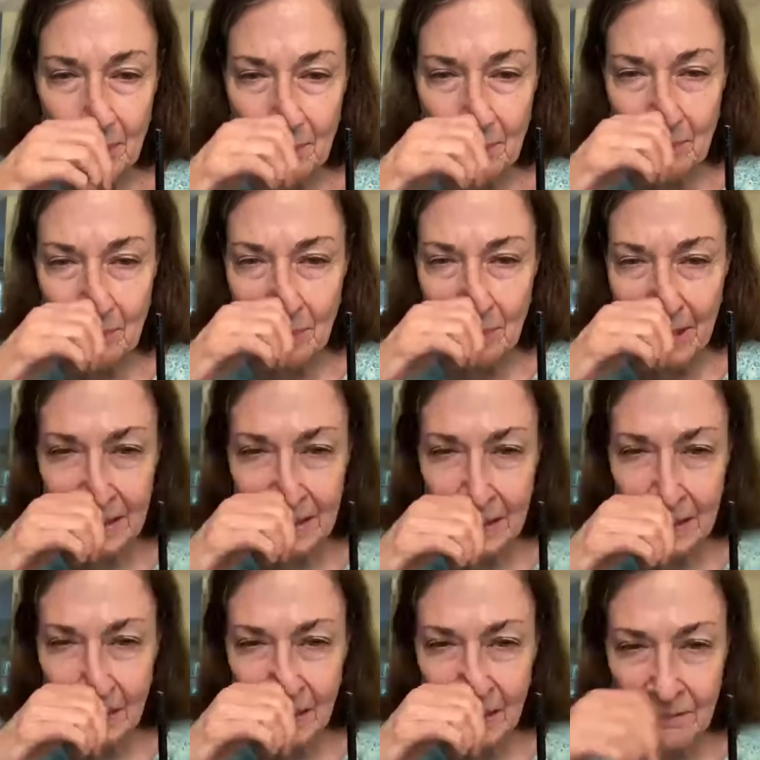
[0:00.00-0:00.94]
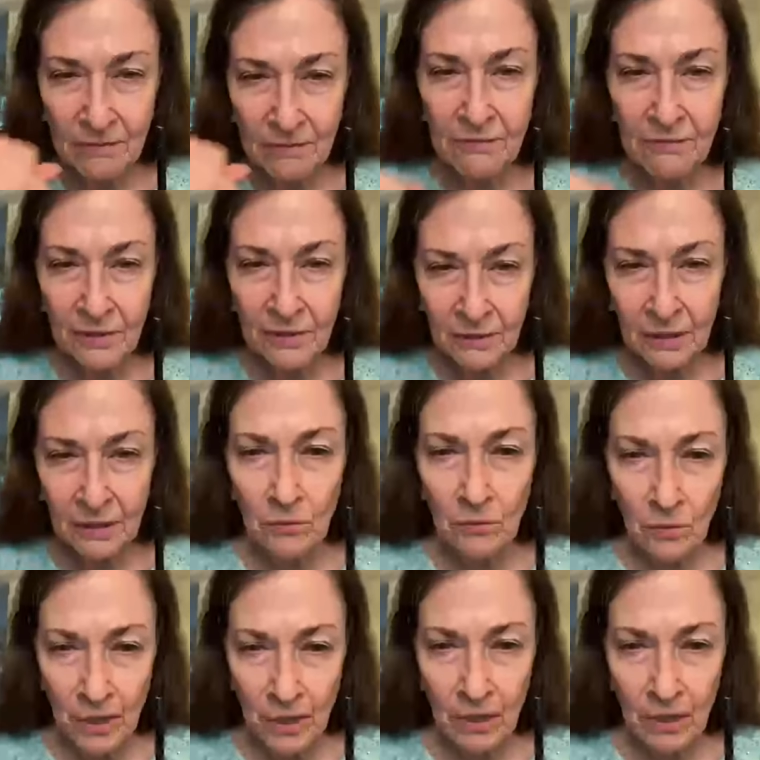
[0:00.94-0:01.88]
Been not feeling
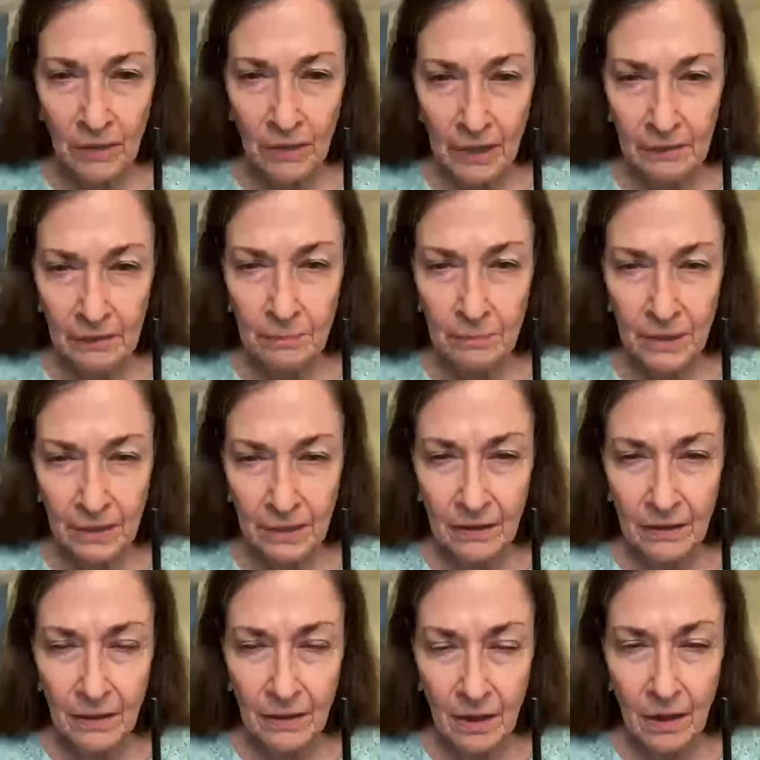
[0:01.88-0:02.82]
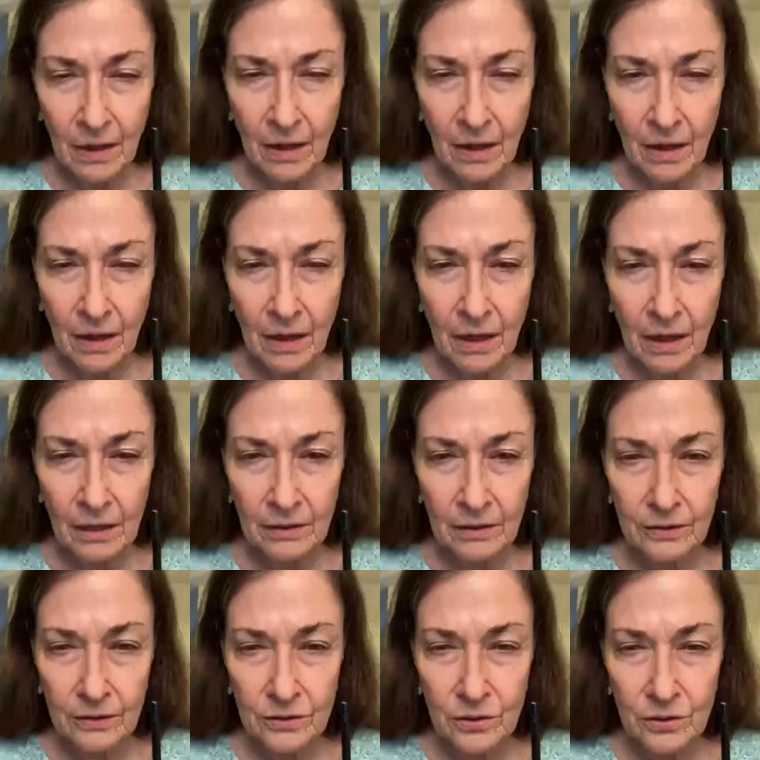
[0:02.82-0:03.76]
well and been uh,
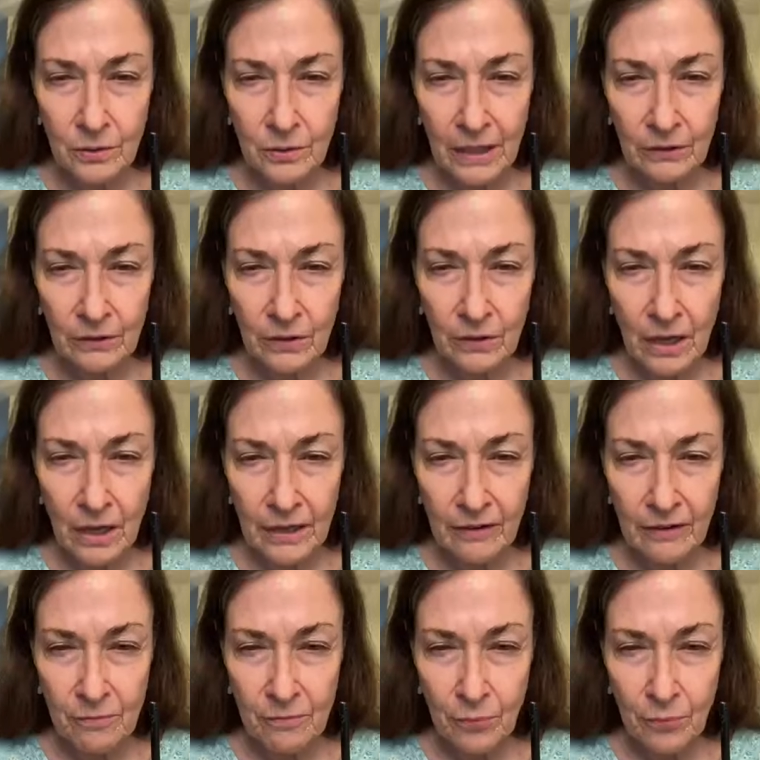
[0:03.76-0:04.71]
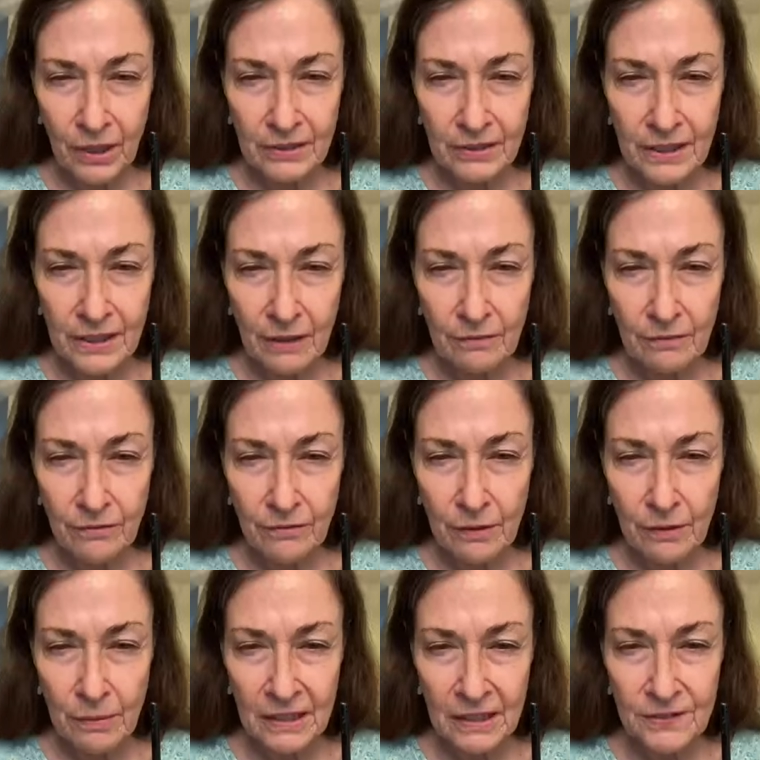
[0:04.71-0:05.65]
to a lot of breakdown for the
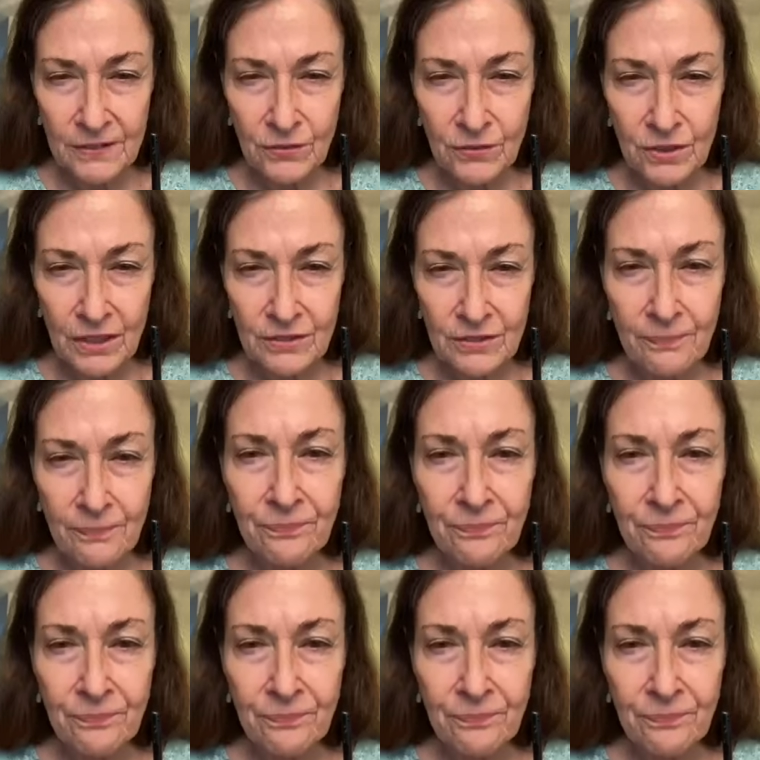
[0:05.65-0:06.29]
past few days.